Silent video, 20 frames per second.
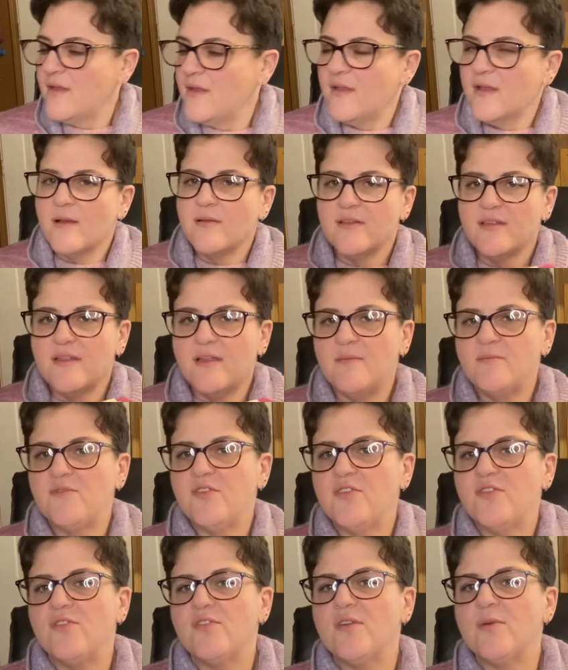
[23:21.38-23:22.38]
I'm
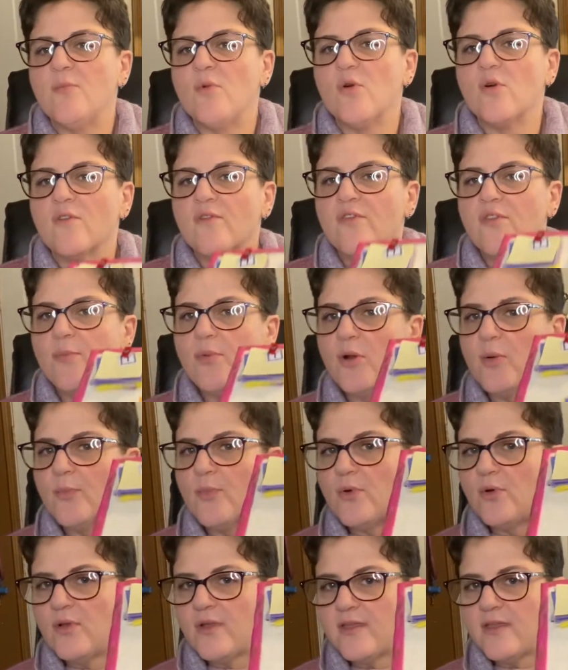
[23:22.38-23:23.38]
just using more of the
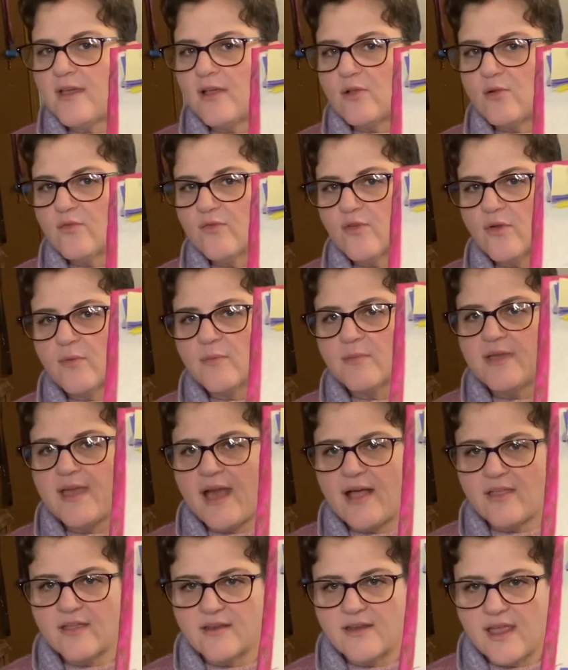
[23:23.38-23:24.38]
purple and yellow from
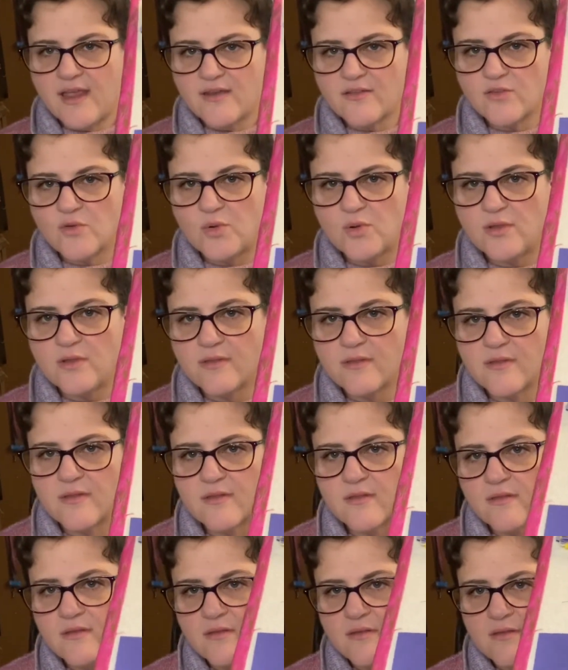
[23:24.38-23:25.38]
Callie and Anna's quilts.
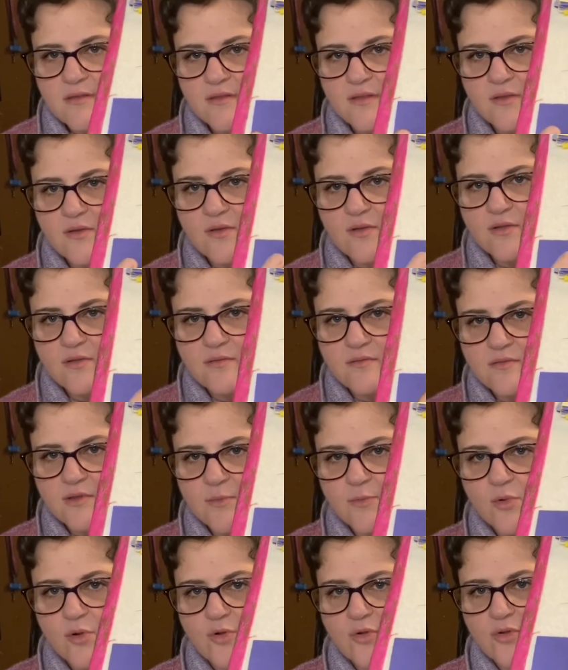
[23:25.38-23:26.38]
So the
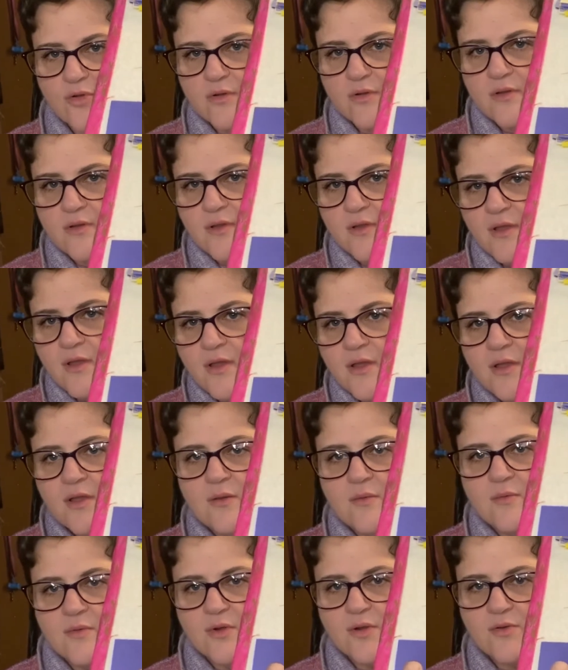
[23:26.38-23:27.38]
border,
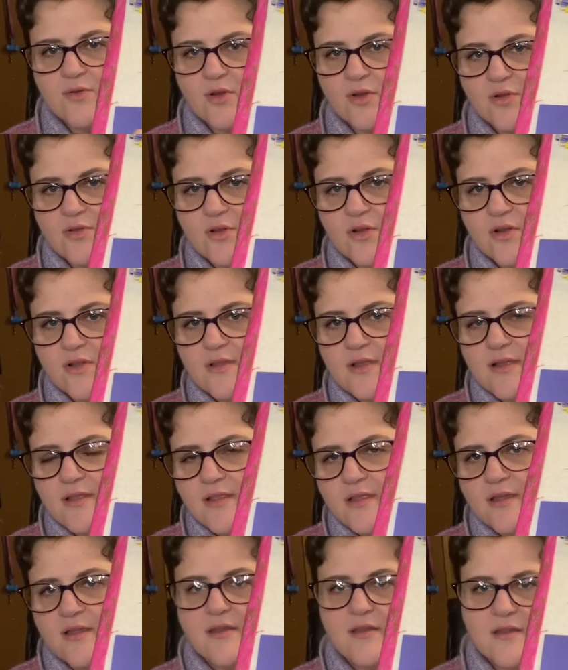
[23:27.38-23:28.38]
a little dark, dark, light,
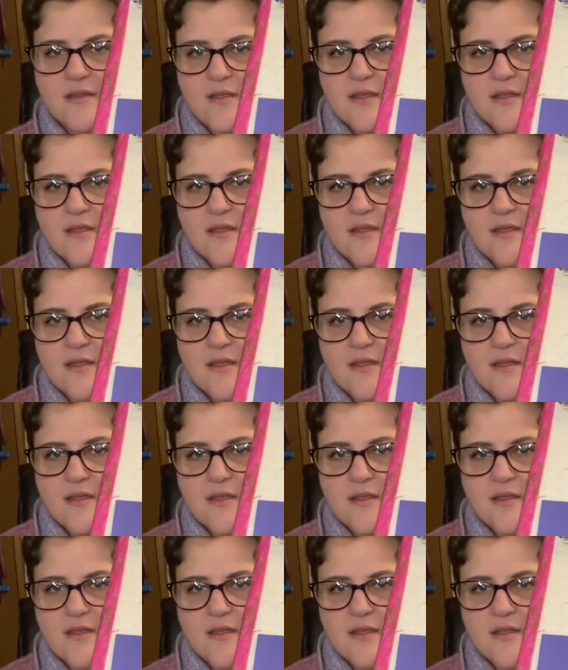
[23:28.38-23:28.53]
light.